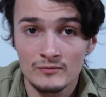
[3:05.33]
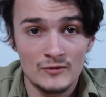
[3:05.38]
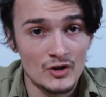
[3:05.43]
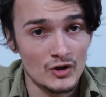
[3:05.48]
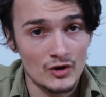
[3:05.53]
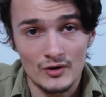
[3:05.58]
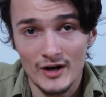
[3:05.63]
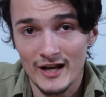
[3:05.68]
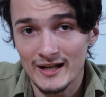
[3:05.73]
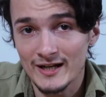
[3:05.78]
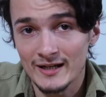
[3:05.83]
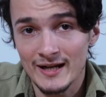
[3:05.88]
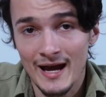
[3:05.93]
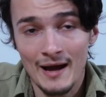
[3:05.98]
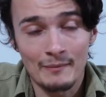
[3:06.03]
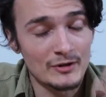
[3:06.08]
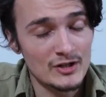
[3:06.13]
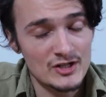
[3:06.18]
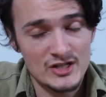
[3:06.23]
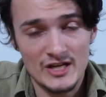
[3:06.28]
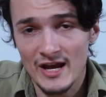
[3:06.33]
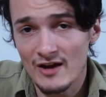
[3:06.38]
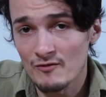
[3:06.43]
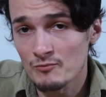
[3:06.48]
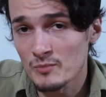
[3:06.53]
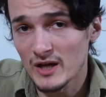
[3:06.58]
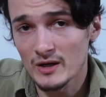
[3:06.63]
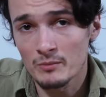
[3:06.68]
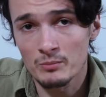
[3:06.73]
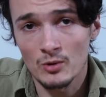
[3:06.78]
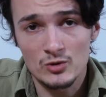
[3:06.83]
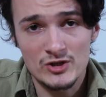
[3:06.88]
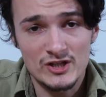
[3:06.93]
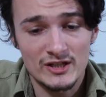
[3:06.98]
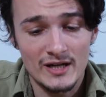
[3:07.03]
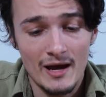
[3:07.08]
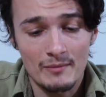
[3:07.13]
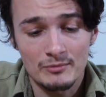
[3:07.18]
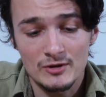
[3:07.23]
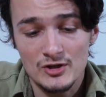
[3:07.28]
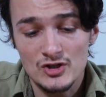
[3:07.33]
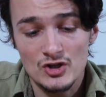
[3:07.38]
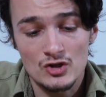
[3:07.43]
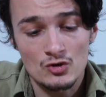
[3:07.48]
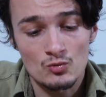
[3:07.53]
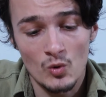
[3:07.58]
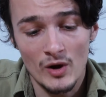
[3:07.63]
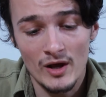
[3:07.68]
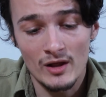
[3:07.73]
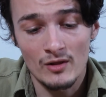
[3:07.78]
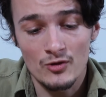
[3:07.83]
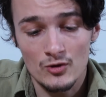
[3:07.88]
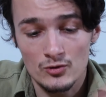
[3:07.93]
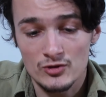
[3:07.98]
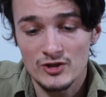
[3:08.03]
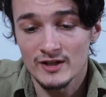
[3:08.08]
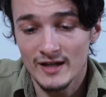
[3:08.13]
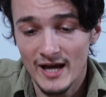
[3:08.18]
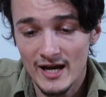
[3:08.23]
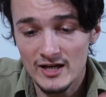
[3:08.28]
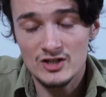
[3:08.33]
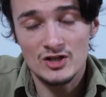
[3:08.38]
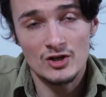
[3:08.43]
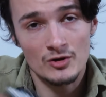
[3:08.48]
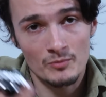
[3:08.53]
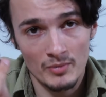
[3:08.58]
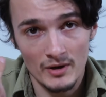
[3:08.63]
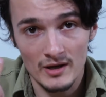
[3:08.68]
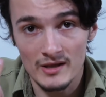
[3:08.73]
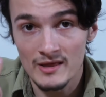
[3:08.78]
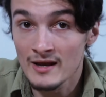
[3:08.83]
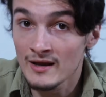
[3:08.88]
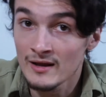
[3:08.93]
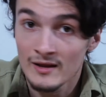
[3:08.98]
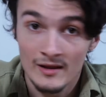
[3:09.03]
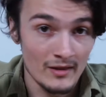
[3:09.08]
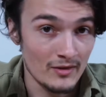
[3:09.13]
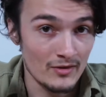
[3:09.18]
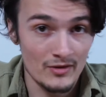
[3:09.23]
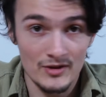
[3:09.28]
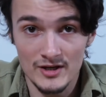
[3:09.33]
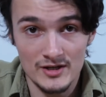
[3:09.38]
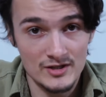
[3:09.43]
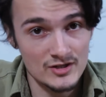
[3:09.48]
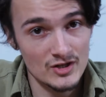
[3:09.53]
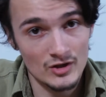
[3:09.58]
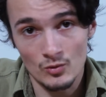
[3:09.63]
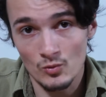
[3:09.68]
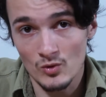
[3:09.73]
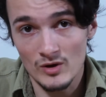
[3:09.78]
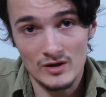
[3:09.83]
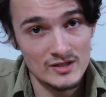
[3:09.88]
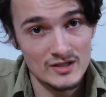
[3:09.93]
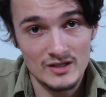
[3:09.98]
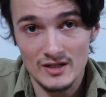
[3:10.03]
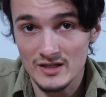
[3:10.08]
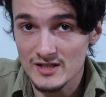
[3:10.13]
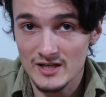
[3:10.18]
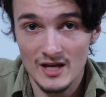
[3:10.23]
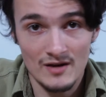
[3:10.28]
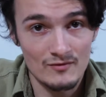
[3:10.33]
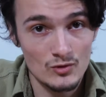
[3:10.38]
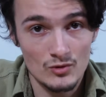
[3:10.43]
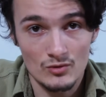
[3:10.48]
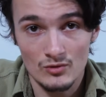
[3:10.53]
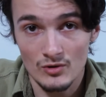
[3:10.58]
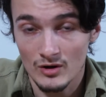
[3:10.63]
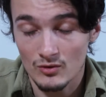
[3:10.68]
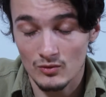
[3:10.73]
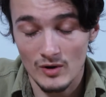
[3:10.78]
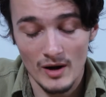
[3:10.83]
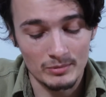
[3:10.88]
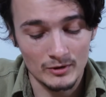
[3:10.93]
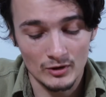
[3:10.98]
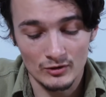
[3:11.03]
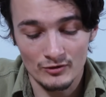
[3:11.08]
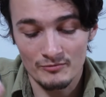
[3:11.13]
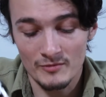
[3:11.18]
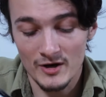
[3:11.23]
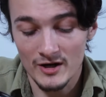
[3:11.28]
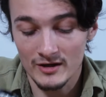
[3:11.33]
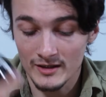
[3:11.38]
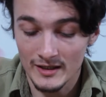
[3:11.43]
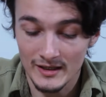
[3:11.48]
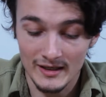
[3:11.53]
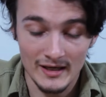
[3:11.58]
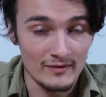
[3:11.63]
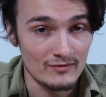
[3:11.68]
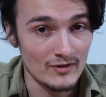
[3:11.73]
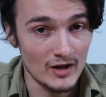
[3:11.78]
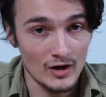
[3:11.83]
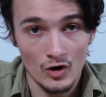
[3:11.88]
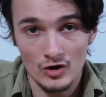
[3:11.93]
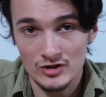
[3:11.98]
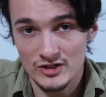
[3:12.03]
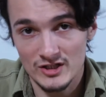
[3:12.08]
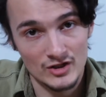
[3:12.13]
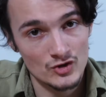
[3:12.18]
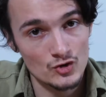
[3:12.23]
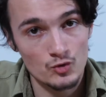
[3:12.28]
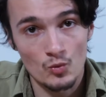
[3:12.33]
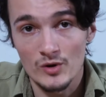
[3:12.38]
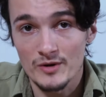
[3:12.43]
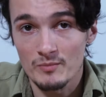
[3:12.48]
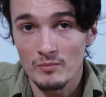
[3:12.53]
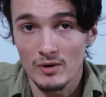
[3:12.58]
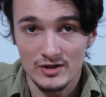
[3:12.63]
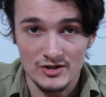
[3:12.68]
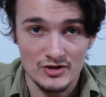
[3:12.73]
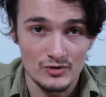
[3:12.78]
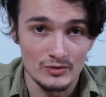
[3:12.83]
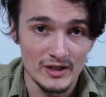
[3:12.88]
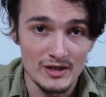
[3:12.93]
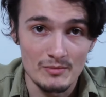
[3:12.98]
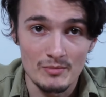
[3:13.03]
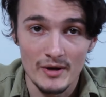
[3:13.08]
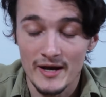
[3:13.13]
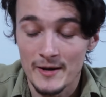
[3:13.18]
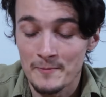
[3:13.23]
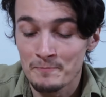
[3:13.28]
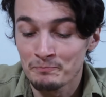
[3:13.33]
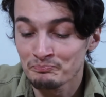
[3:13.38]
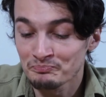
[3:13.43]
They're great adapters. I have Metabones adapters as well. Those are nicer, but these are the ones that save you a crap load of money. Again, they cost like 20 bucks on eBay.